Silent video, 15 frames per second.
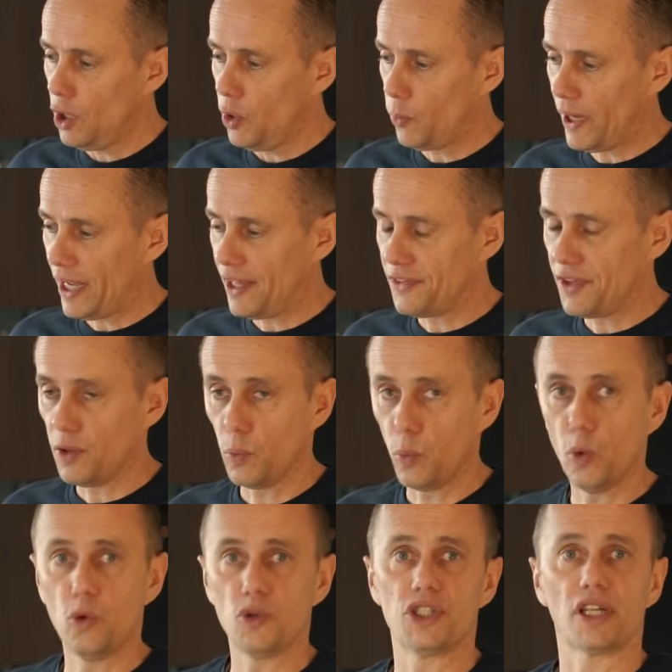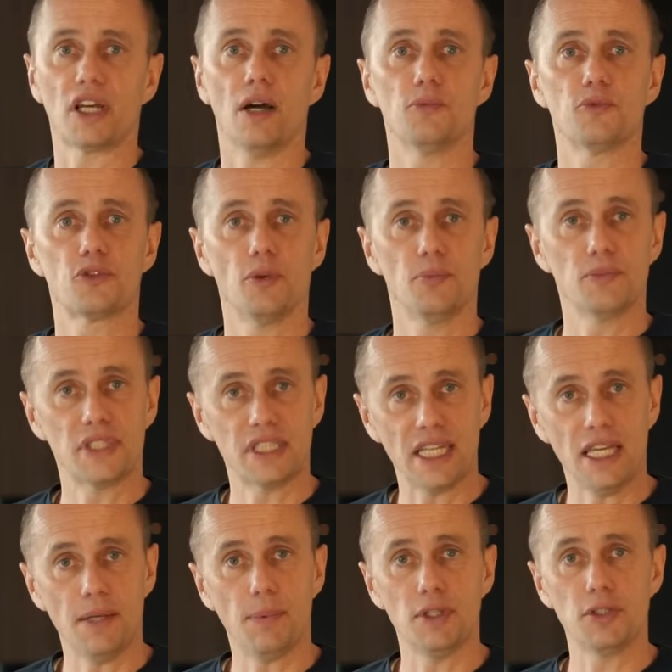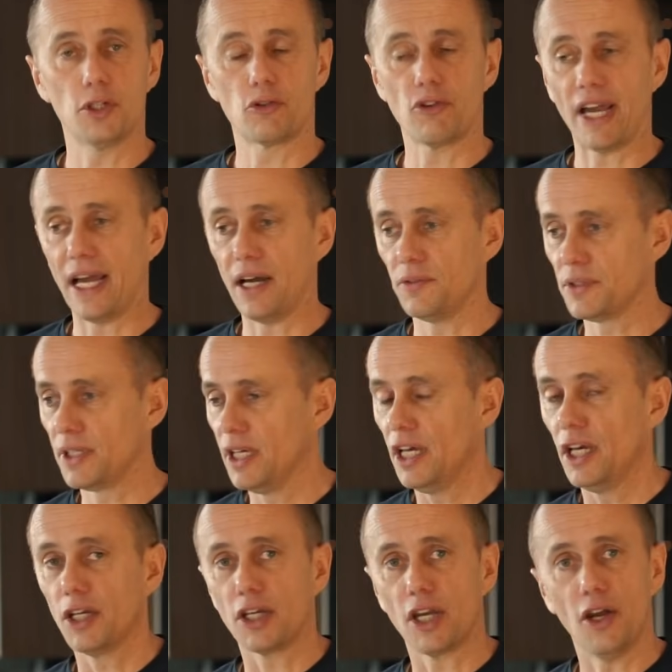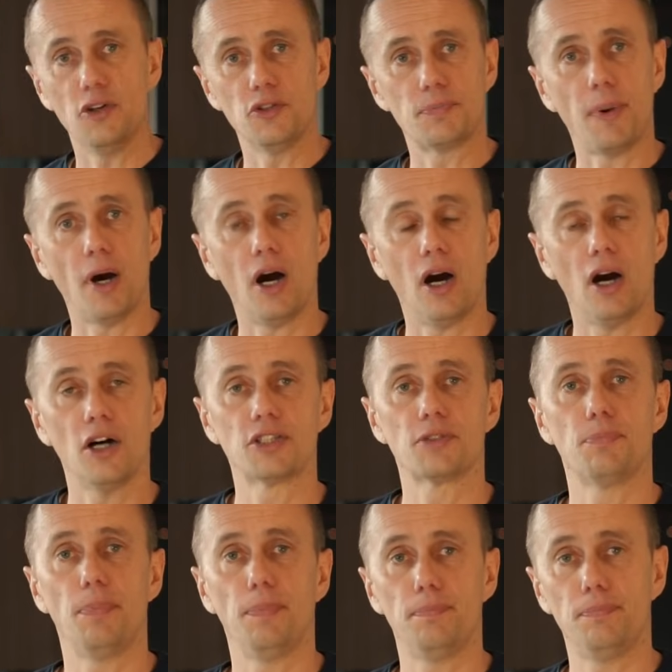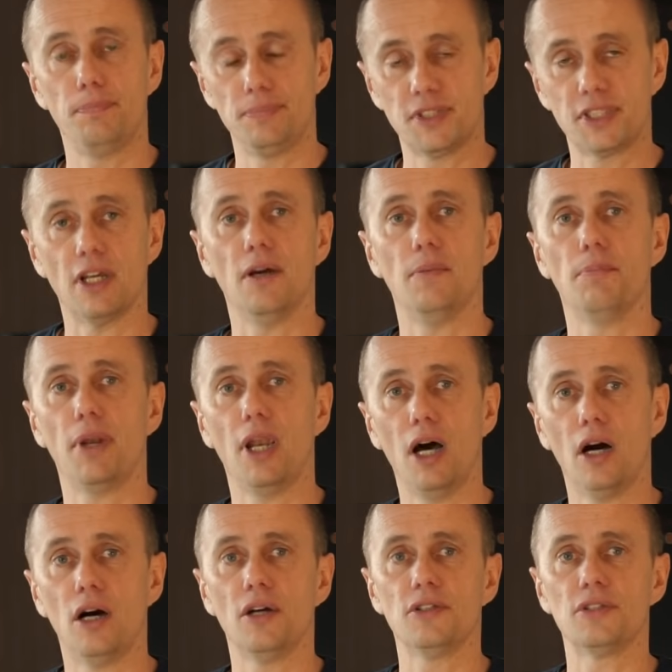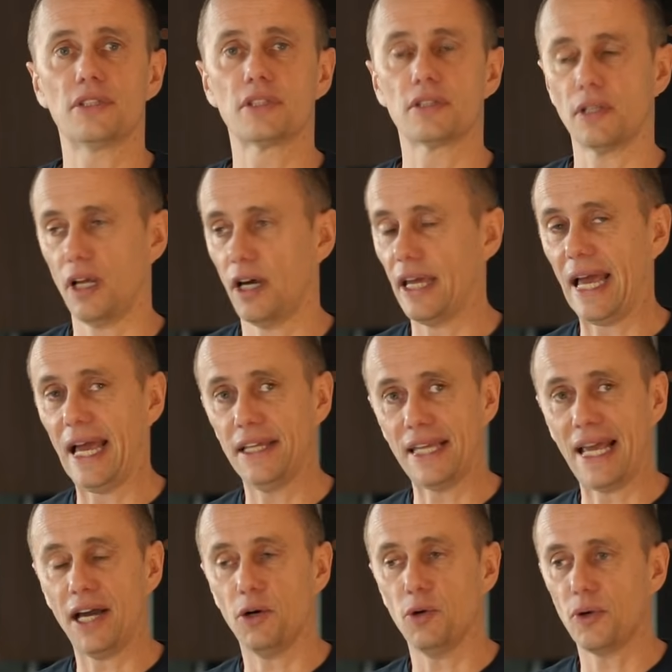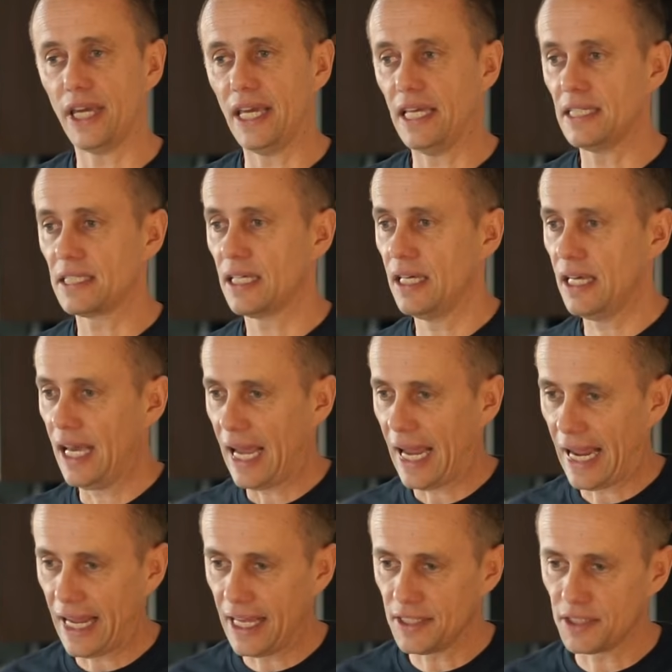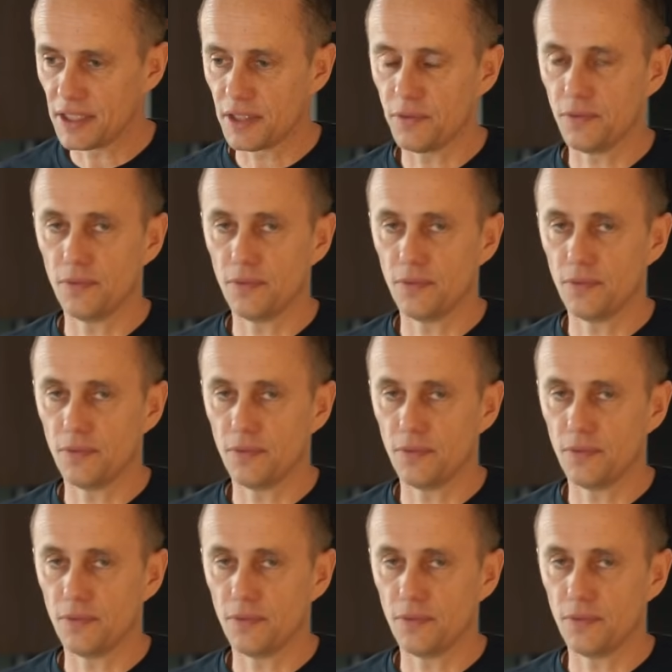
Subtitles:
where the water comes from deep underground, goes past certain plants like algae, and